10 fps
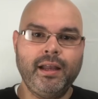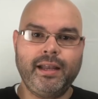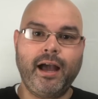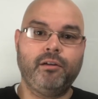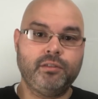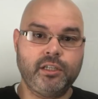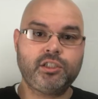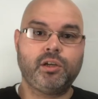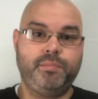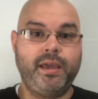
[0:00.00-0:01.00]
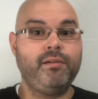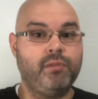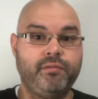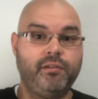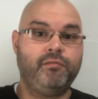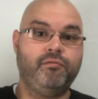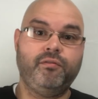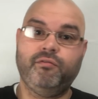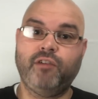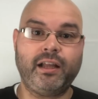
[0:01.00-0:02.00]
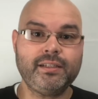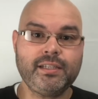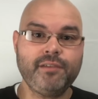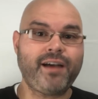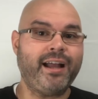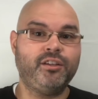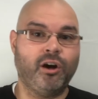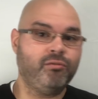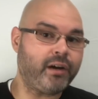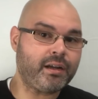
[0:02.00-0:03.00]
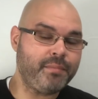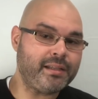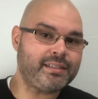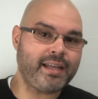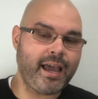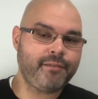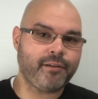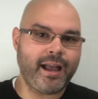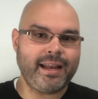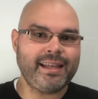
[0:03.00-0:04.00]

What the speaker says: Now, this could be with a relative. I don't recommend staying for any